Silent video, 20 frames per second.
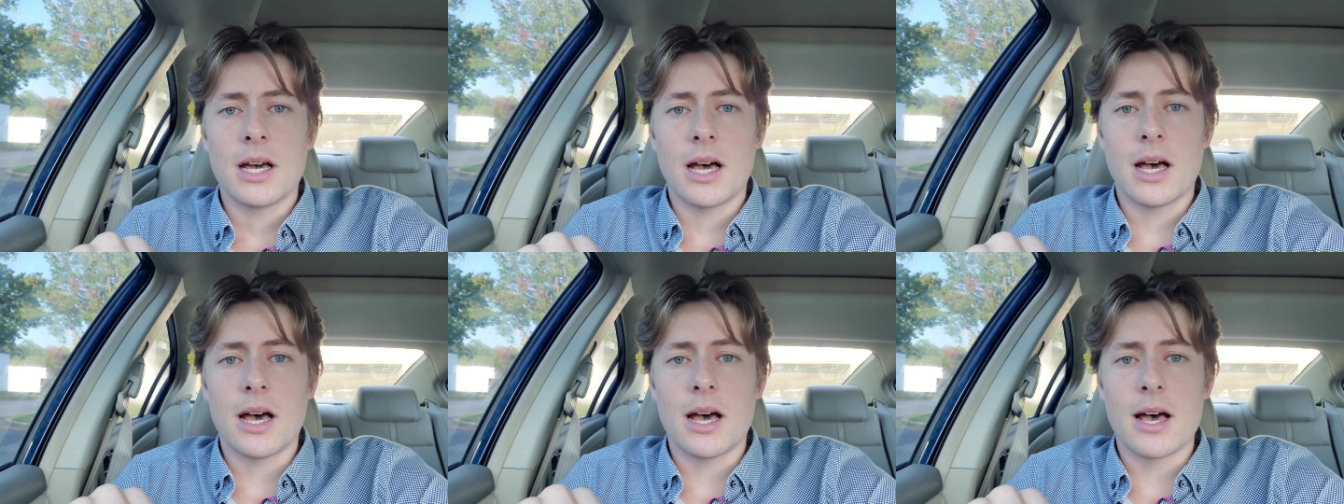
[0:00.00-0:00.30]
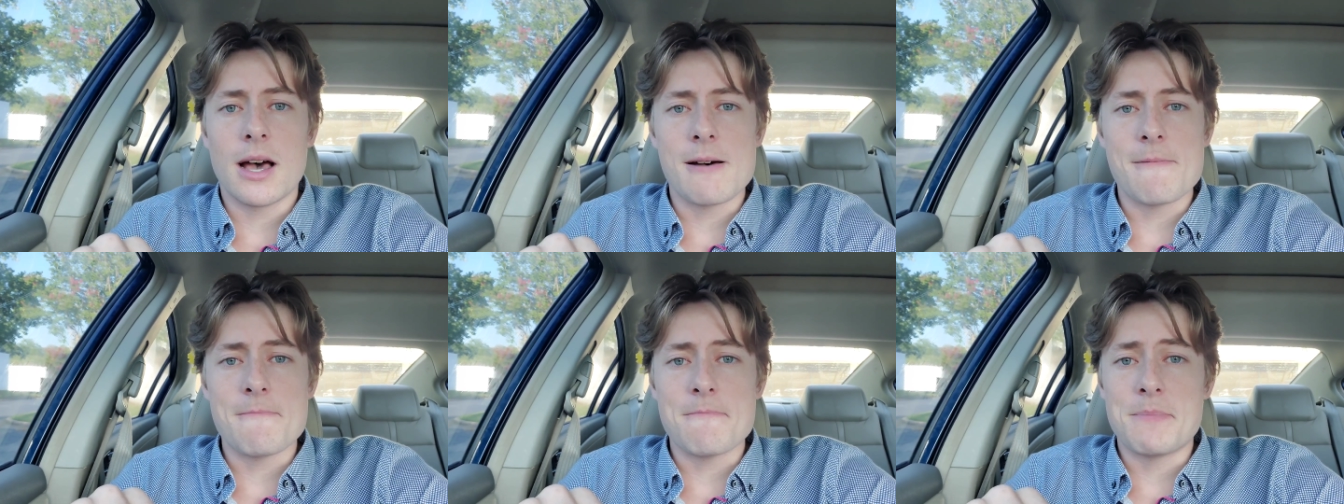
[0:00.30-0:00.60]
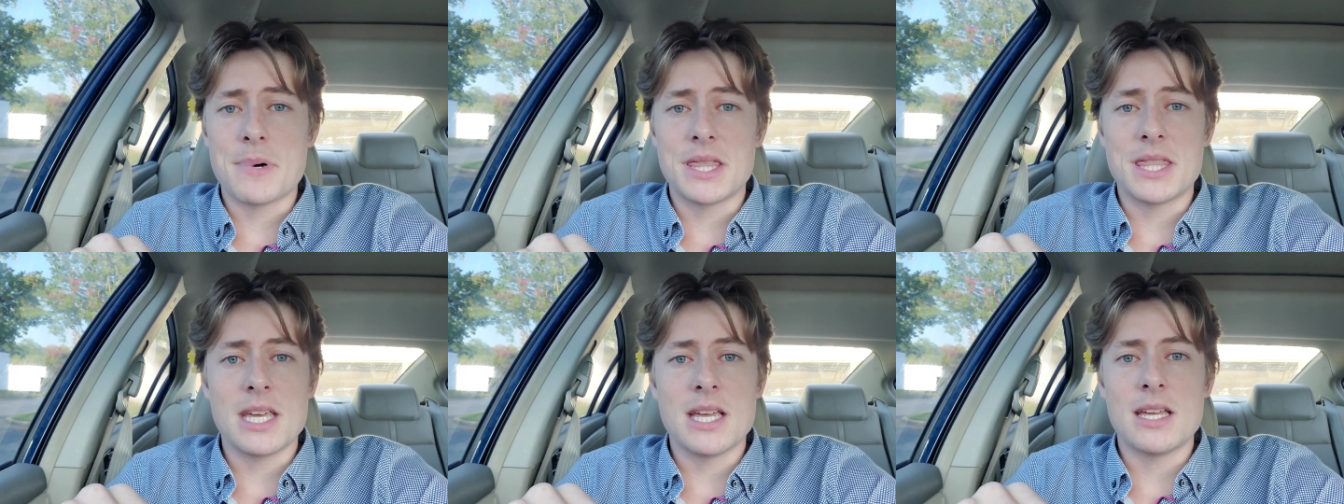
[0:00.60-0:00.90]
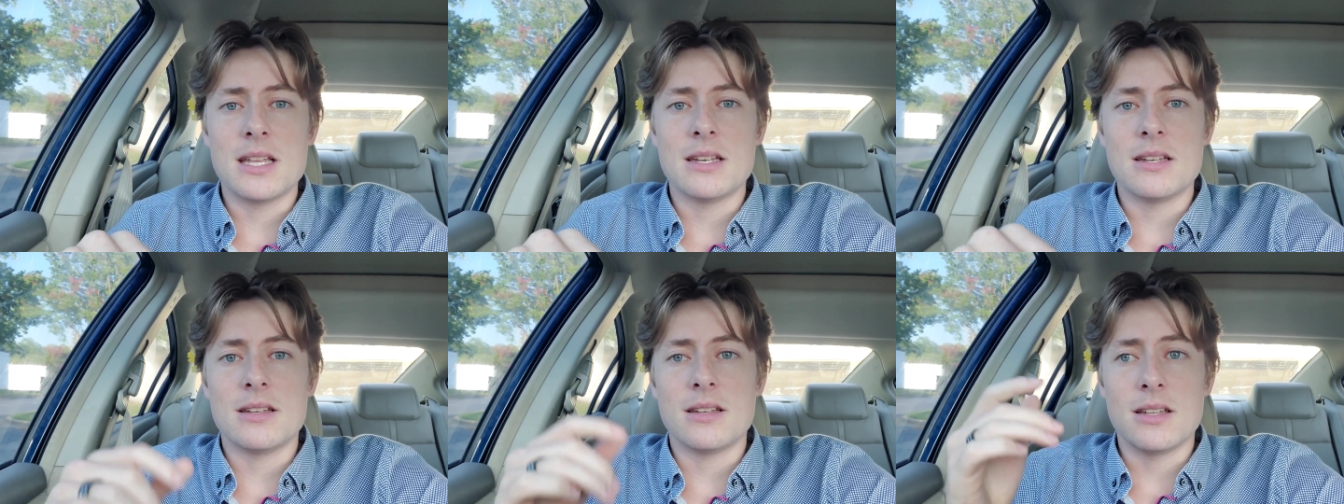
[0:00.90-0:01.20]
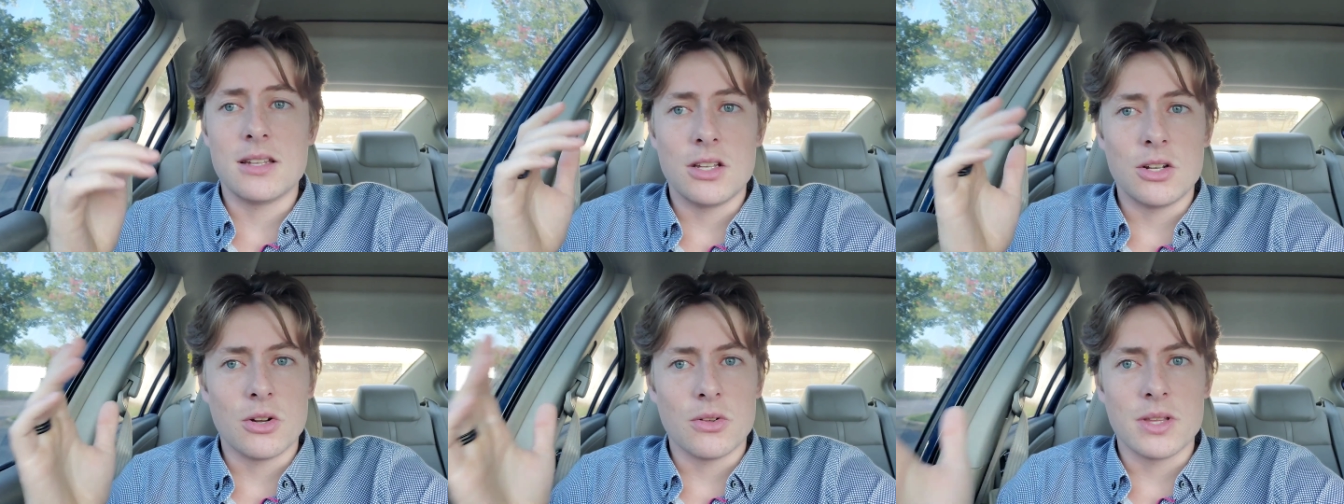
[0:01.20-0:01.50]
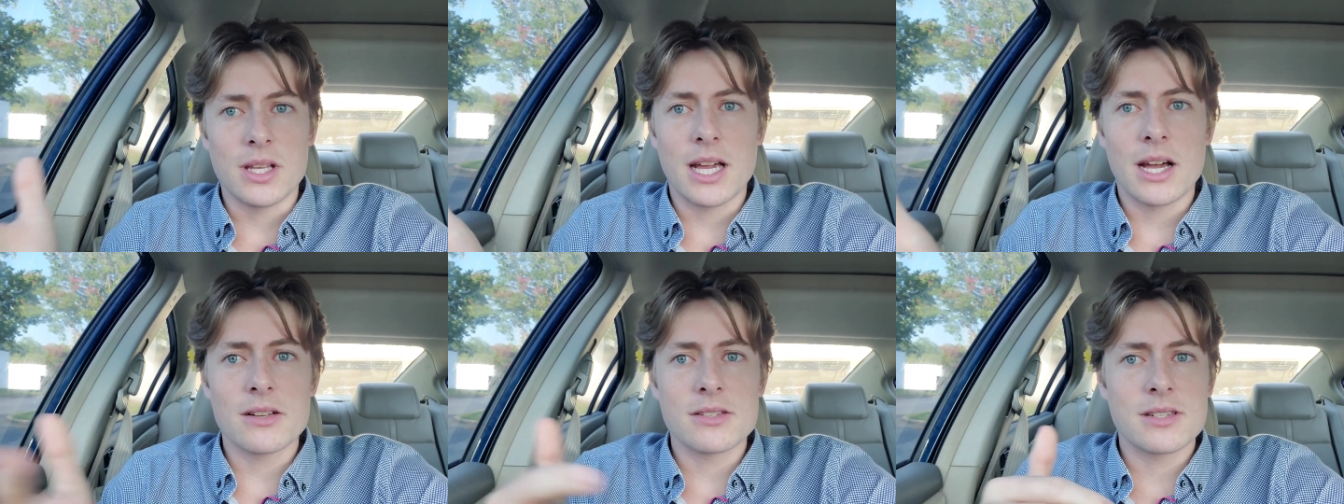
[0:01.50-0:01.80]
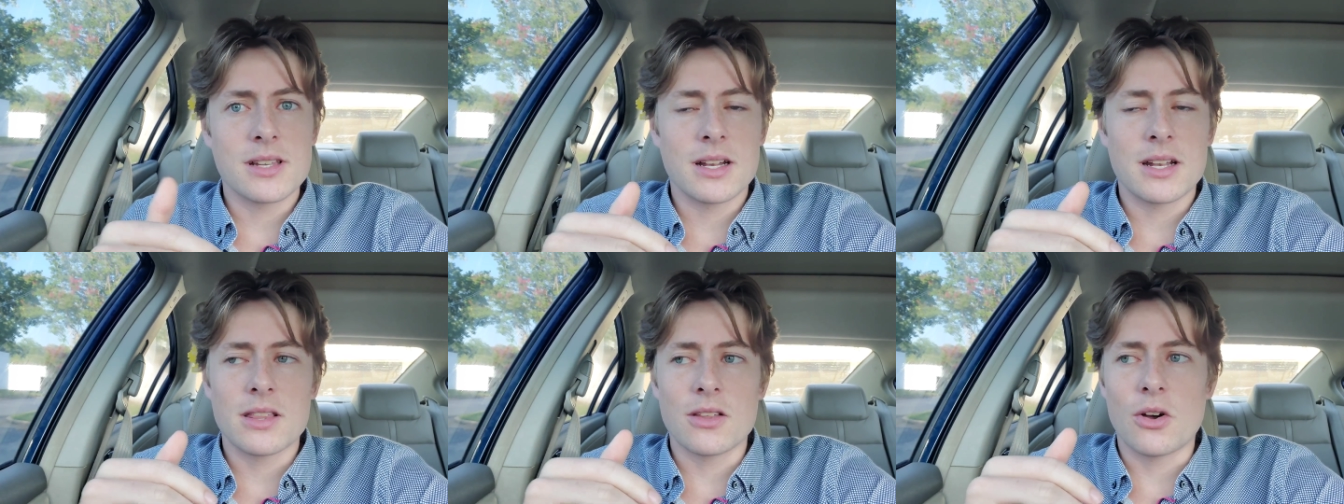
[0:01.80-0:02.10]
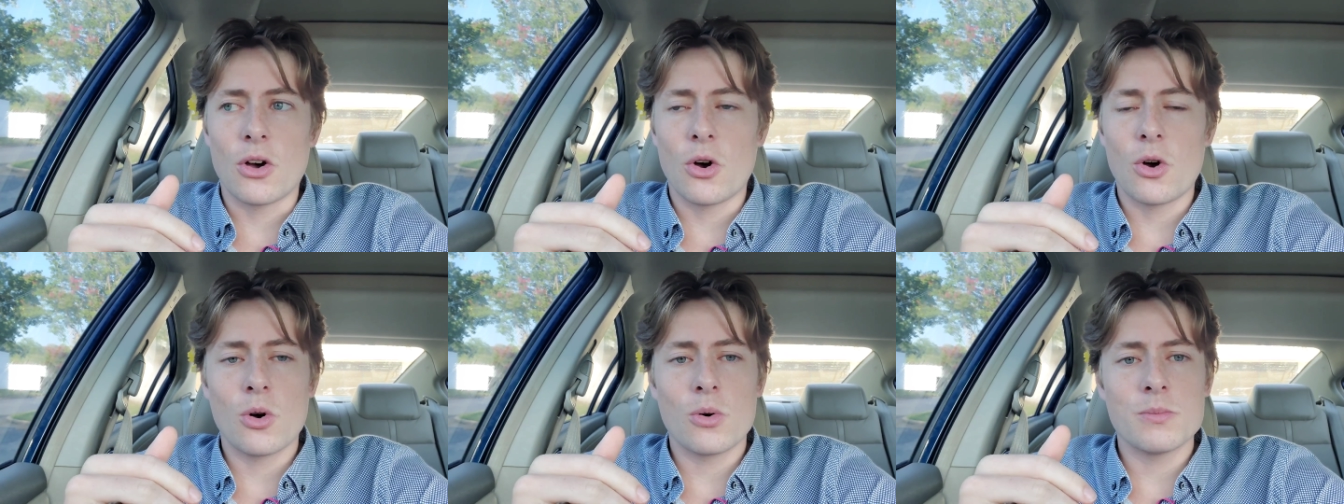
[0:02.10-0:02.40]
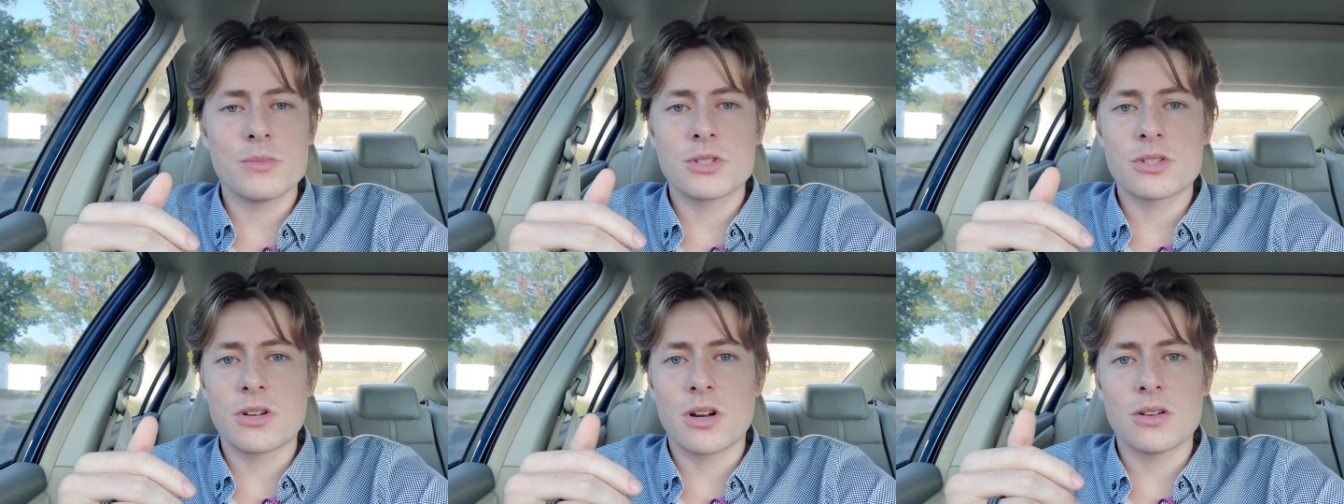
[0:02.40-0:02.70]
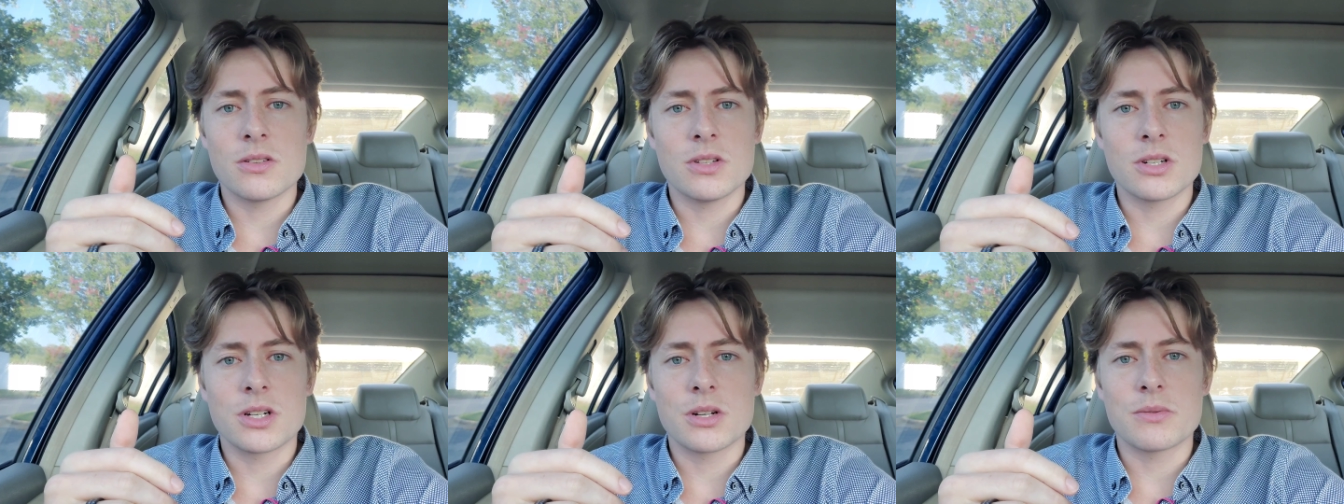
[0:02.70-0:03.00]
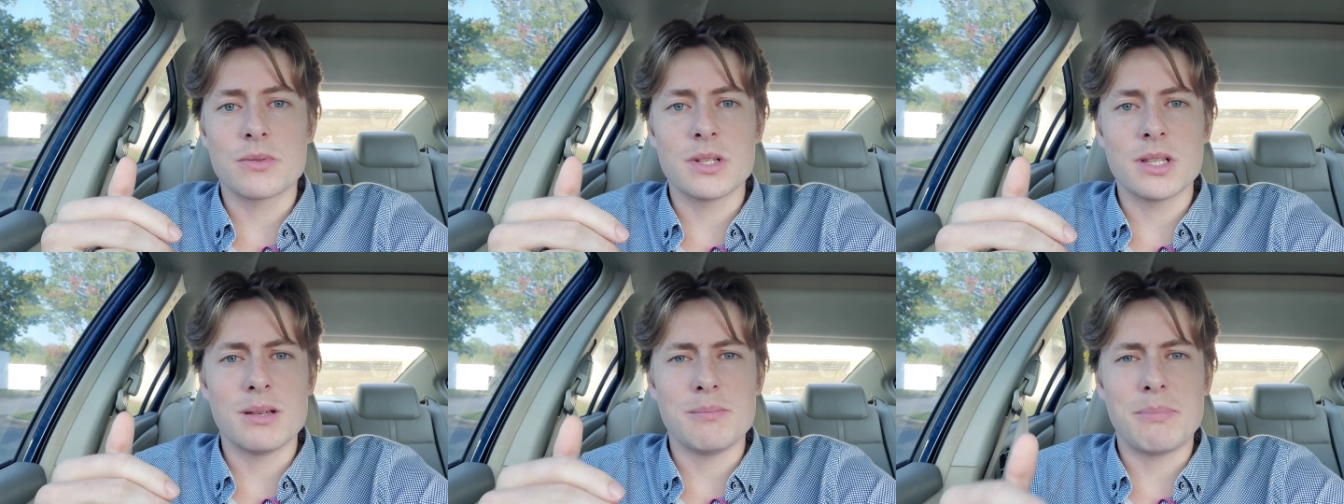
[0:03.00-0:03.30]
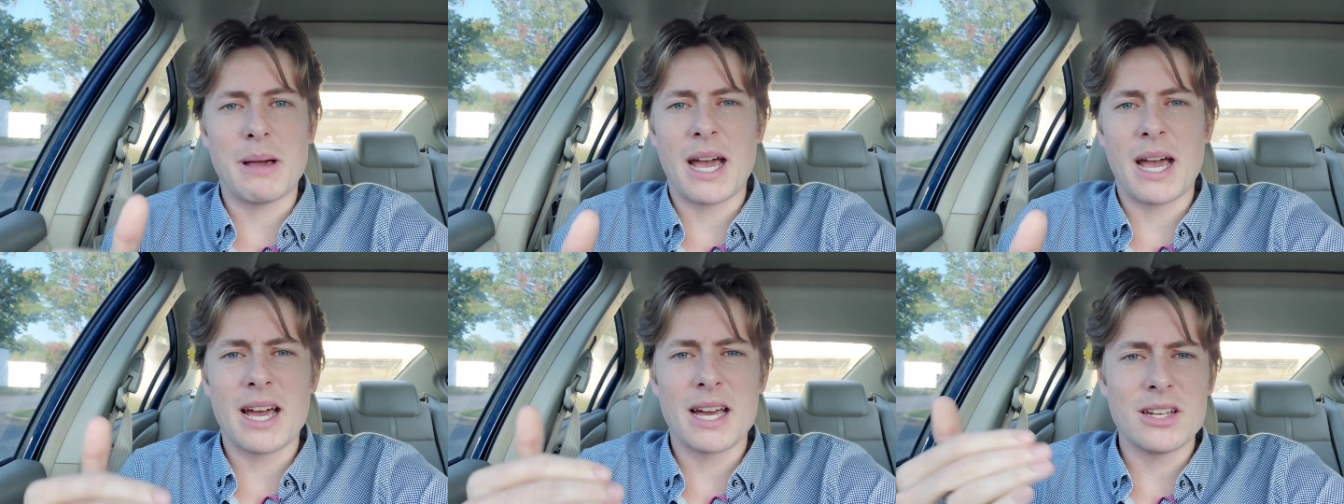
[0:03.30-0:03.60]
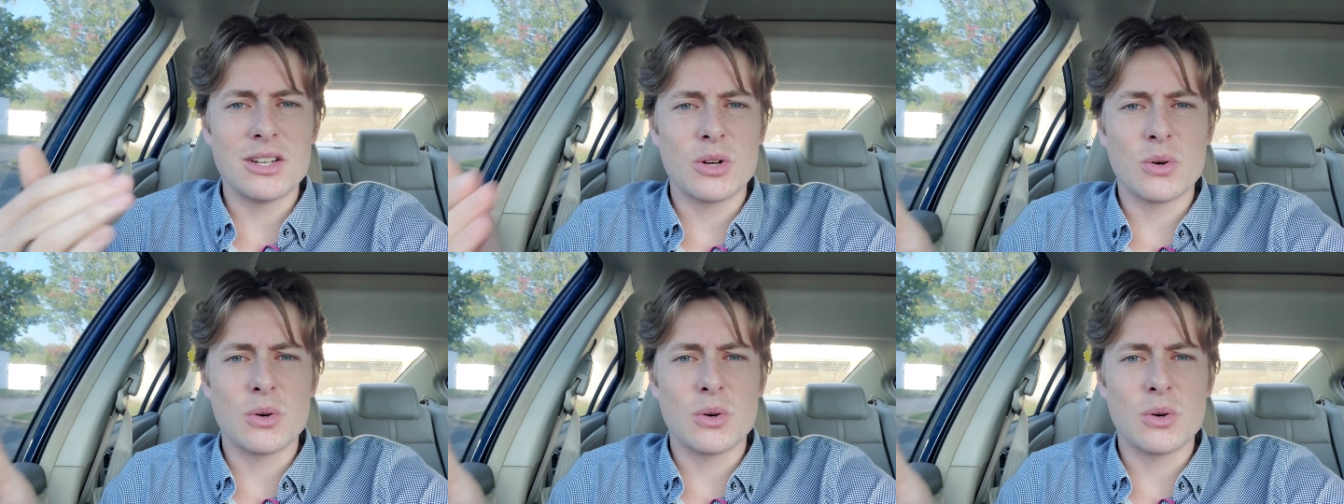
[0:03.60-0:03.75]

but then the outside of the home start looking really bad.